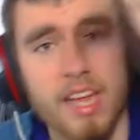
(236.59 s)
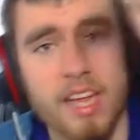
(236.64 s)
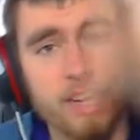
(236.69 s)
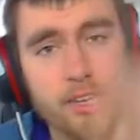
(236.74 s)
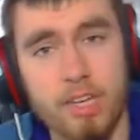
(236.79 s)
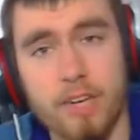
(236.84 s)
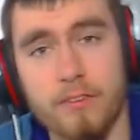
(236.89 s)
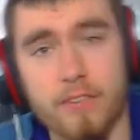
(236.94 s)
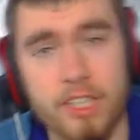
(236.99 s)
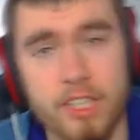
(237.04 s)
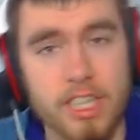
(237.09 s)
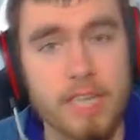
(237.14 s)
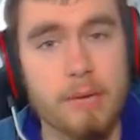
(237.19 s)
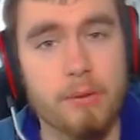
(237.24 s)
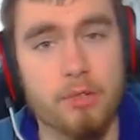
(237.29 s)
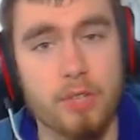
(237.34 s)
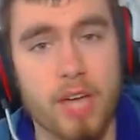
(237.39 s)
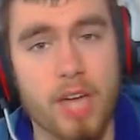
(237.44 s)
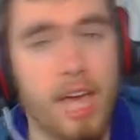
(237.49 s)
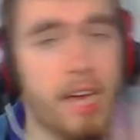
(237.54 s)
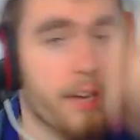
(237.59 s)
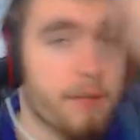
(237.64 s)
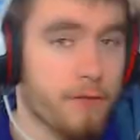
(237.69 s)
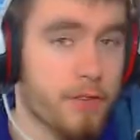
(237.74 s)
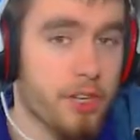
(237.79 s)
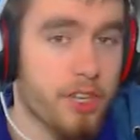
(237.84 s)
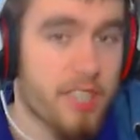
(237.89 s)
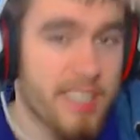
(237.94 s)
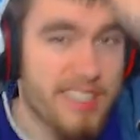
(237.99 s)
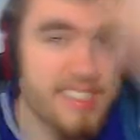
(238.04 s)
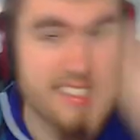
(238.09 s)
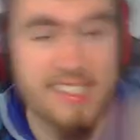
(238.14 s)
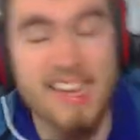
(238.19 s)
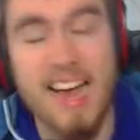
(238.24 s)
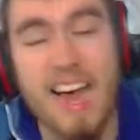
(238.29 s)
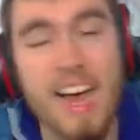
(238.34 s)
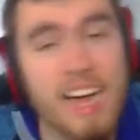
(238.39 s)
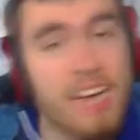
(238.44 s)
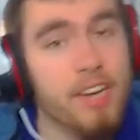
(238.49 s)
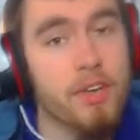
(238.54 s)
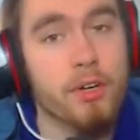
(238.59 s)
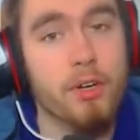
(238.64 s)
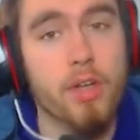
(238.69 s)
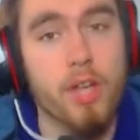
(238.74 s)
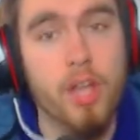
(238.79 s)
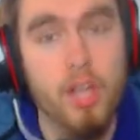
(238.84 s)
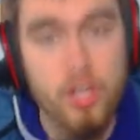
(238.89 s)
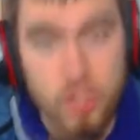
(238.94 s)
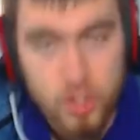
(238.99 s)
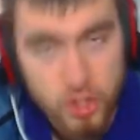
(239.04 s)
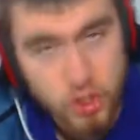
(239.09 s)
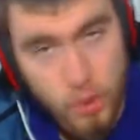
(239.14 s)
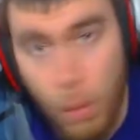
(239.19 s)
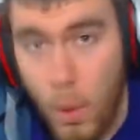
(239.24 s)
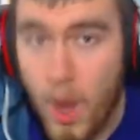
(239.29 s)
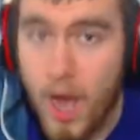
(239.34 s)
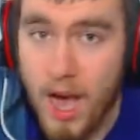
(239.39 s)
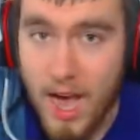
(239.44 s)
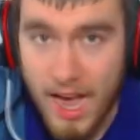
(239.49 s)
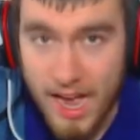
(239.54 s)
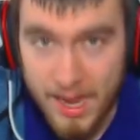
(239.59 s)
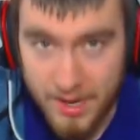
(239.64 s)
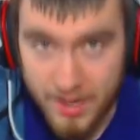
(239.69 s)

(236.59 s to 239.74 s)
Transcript: You have to keep track of your entire squad.